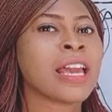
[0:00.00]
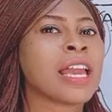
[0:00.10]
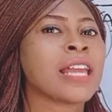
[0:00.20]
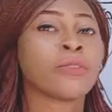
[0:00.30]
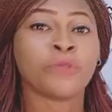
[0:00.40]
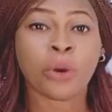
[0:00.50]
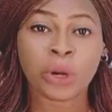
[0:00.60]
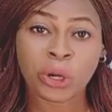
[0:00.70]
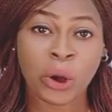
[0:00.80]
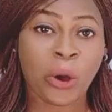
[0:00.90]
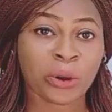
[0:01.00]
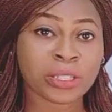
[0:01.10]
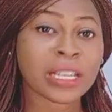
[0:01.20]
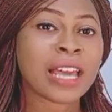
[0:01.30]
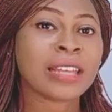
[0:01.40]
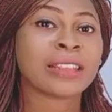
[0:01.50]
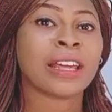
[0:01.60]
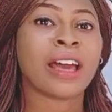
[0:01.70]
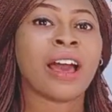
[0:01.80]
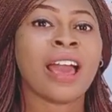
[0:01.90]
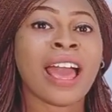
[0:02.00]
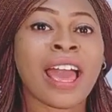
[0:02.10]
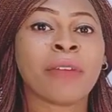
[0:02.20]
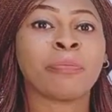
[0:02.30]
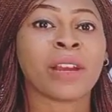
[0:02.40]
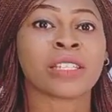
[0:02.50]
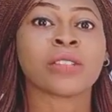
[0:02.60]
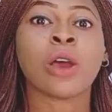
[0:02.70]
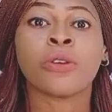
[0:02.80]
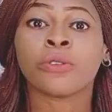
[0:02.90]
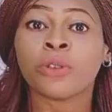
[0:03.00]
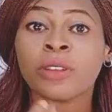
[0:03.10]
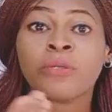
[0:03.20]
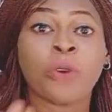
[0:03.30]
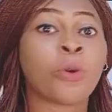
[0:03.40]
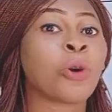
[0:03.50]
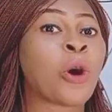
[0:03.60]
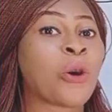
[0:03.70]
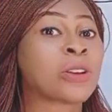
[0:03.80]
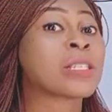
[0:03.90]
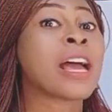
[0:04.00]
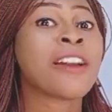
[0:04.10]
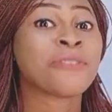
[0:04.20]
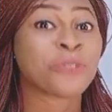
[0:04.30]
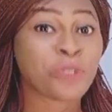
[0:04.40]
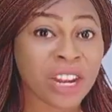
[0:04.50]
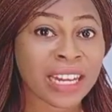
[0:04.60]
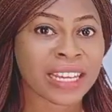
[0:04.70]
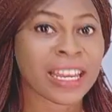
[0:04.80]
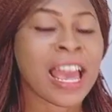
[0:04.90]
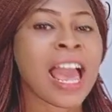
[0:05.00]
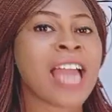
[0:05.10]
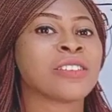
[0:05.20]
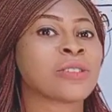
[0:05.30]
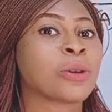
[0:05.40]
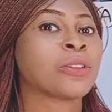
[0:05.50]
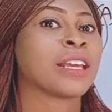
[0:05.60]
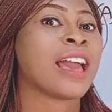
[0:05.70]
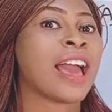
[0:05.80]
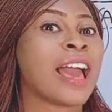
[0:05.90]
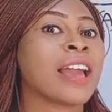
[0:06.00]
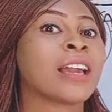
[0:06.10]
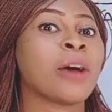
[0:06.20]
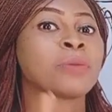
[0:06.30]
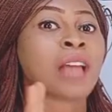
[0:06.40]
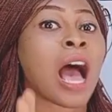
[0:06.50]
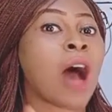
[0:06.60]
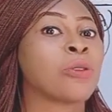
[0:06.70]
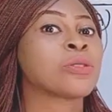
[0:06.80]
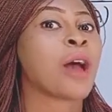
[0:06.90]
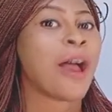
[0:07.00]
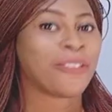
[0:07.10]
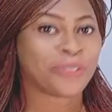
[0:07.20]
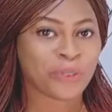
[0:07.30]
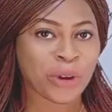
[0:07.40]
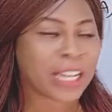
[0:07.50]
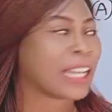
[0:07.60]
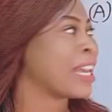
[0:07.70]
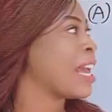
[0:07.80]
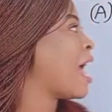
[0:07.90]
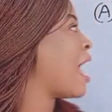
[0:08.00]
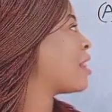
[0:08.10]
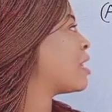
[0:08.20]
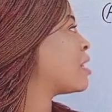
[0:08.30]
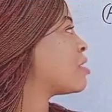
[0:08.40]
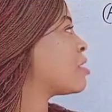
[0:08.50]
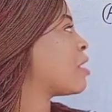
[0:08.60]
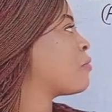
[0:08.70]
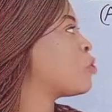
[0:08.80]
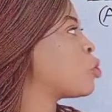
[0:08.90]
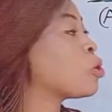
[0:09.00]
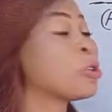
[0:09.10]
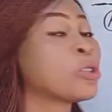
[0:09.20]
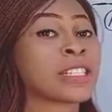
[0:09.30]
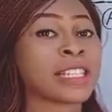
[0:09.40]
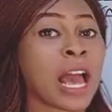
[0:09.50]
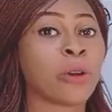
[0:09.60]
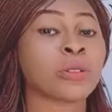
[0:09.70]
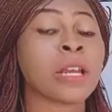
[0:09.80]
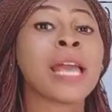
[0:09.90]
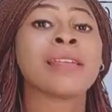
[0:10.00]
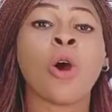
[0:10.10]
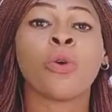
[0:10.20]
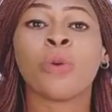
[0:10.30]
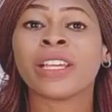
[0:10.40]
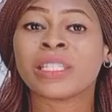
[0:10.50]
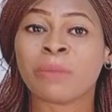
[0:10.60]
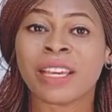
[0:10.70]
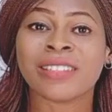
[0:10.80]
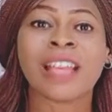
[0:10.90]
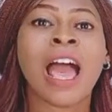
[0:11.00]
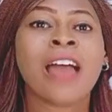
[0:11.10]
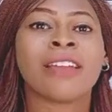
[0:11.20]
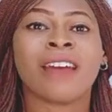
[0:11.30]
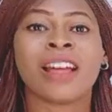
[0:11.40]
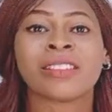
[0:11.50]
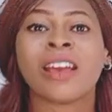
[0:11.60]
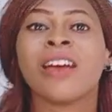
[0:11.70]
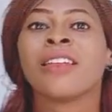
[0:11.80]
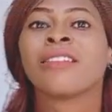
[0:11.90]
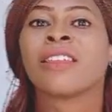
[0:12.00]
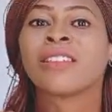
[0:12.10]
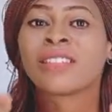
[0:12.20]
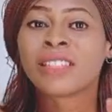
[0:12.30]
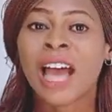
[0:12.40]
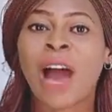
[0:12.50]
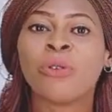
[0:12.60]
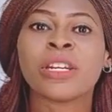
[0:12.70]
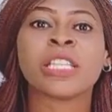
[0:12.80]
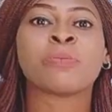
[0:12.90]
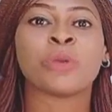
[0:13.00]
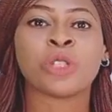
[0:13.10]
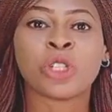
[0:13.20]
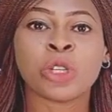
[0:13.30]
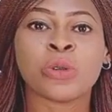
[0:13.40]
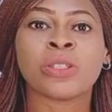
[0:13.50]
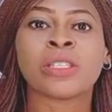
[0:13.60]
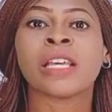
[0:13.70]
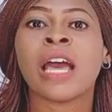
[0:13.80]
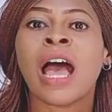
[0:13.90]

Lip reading: in the vocal cords, the air passes through the vocal cords freely, and so the air comes out freely. And it is an alveolar sound, which means that the sound is produced